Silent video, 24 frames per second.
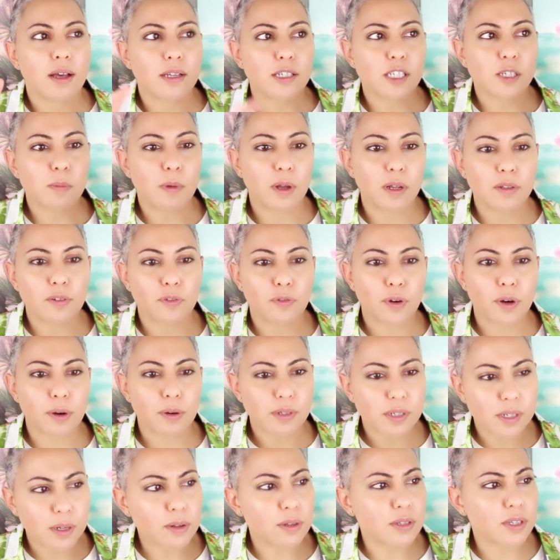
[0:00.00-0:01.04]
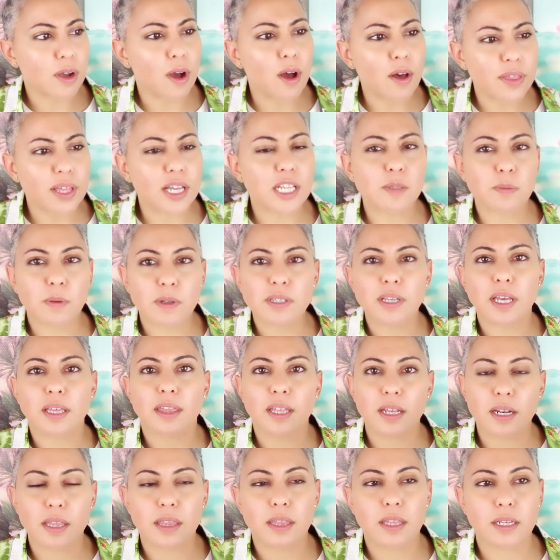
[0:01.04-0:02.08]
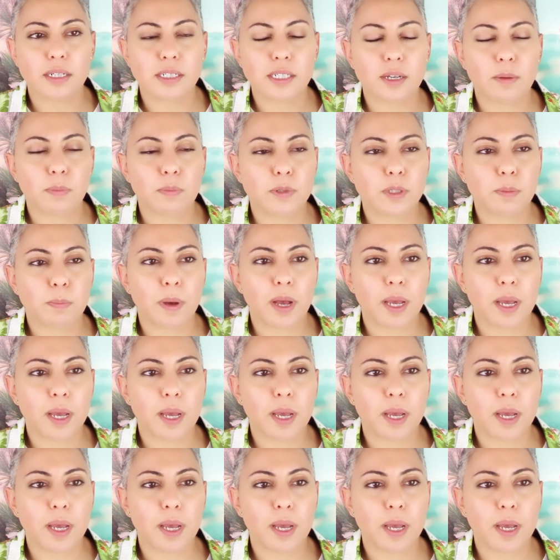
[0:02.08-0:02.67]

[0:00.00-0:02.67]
Smell the fragrance and I was like, oh, that smells like that authentic